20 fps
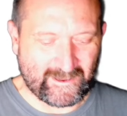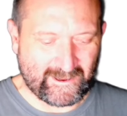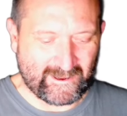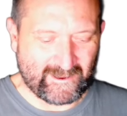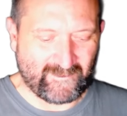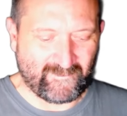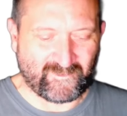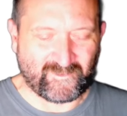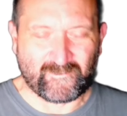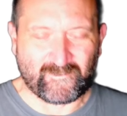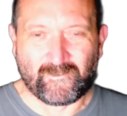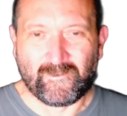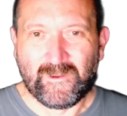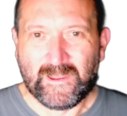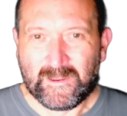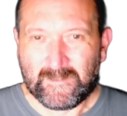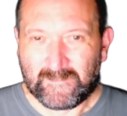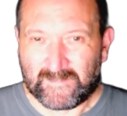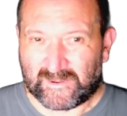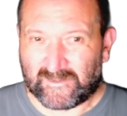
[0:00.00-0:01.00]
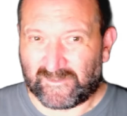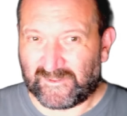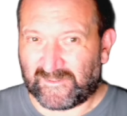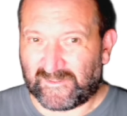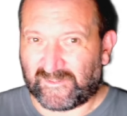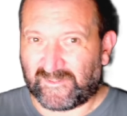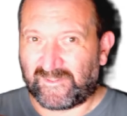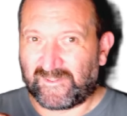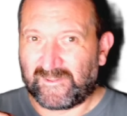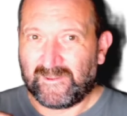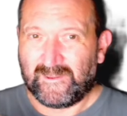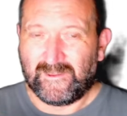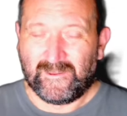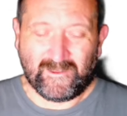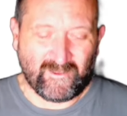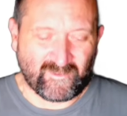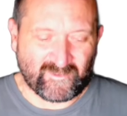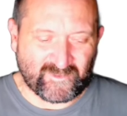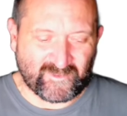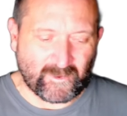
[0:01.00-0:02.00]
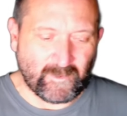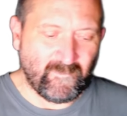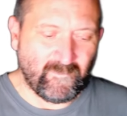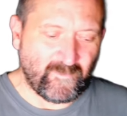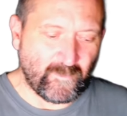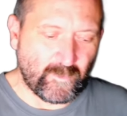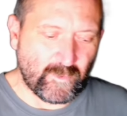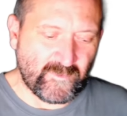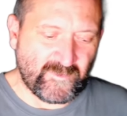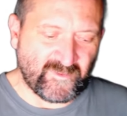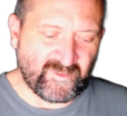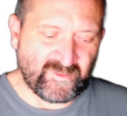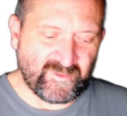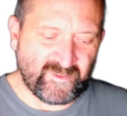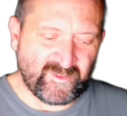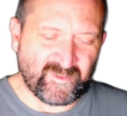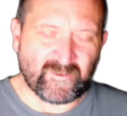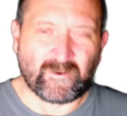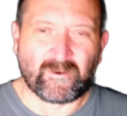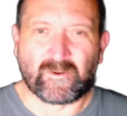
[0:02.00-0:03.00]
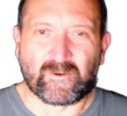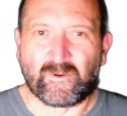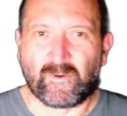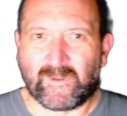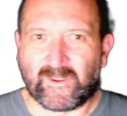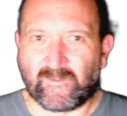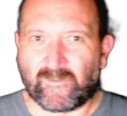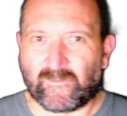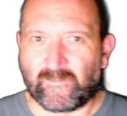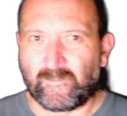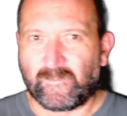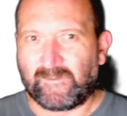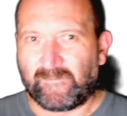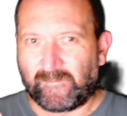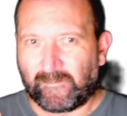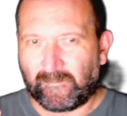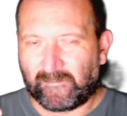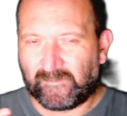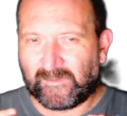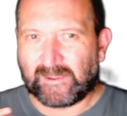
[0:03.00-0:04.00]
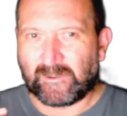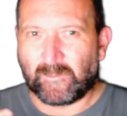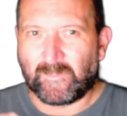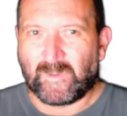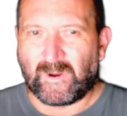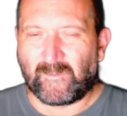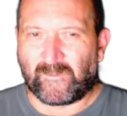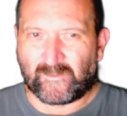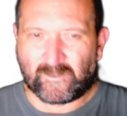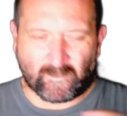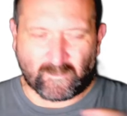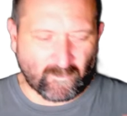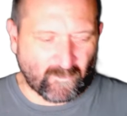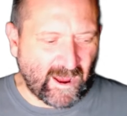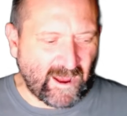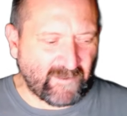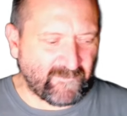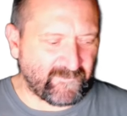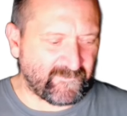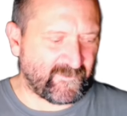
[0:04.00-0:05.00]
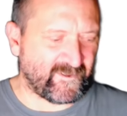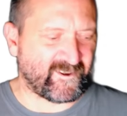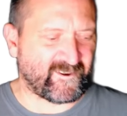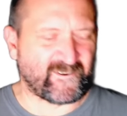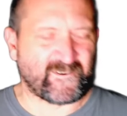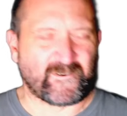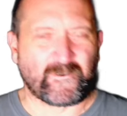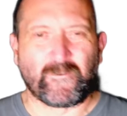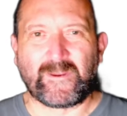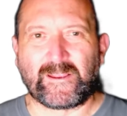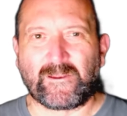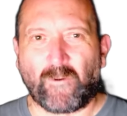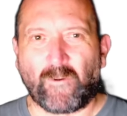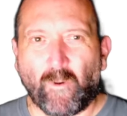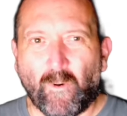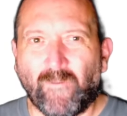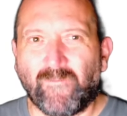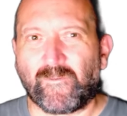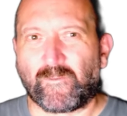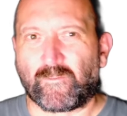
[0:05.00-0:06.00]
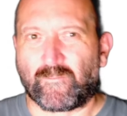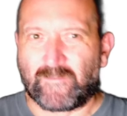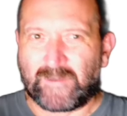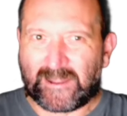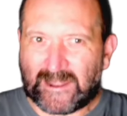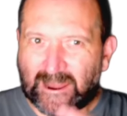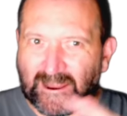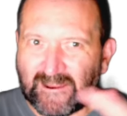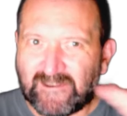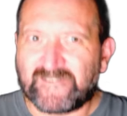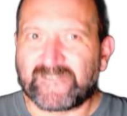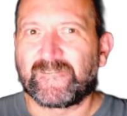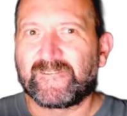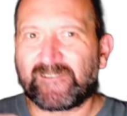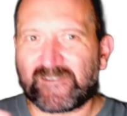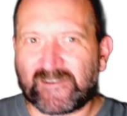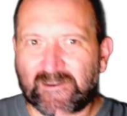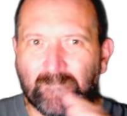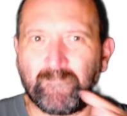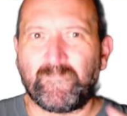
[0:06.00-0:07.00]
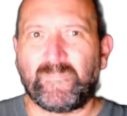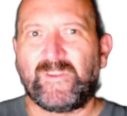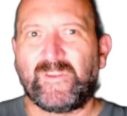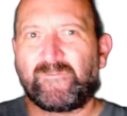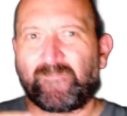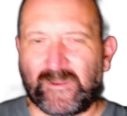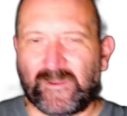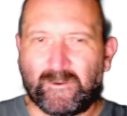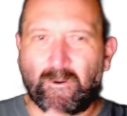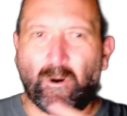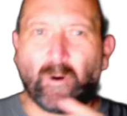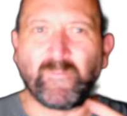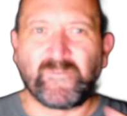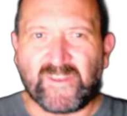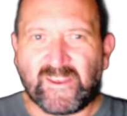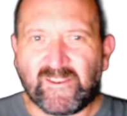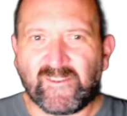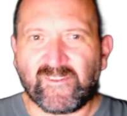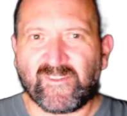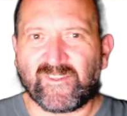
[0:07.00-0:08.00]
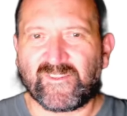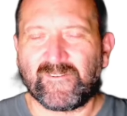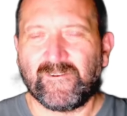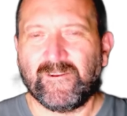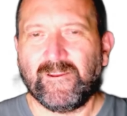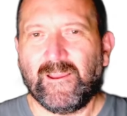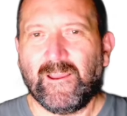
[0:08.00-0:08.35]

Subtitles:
And so, because it's some vertices are going to, if you think about a graph as showing all the relationship between objects,